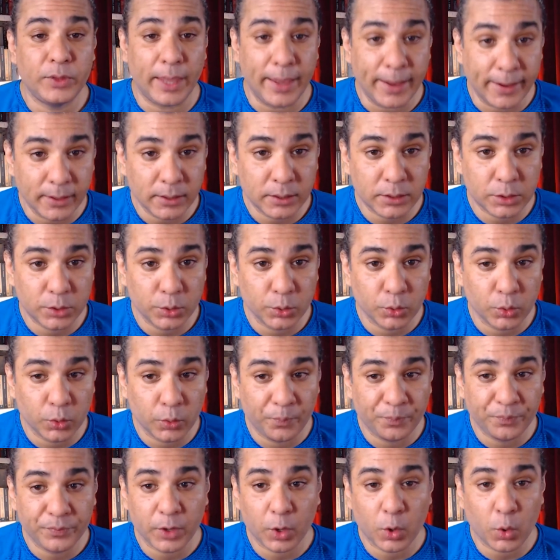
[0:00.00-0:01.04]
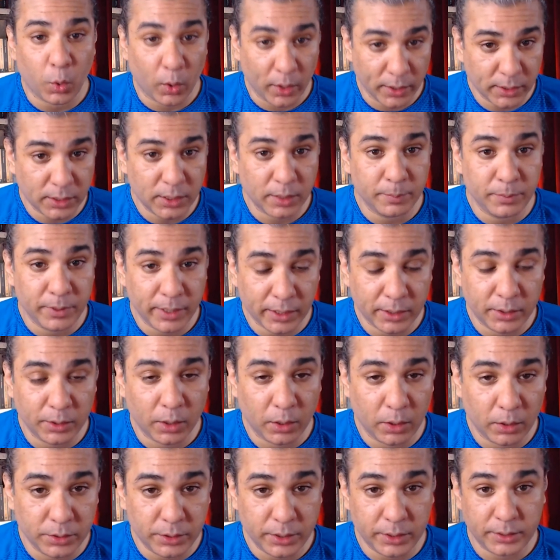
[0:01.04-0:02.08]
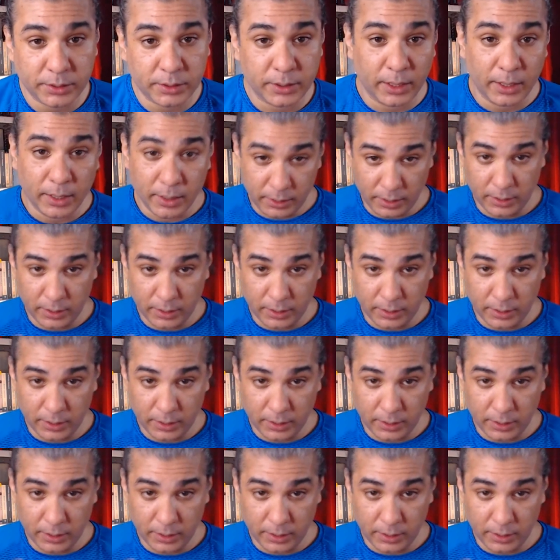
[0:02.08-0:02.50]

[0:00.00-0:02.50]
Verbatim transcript: thanks to quantum technologies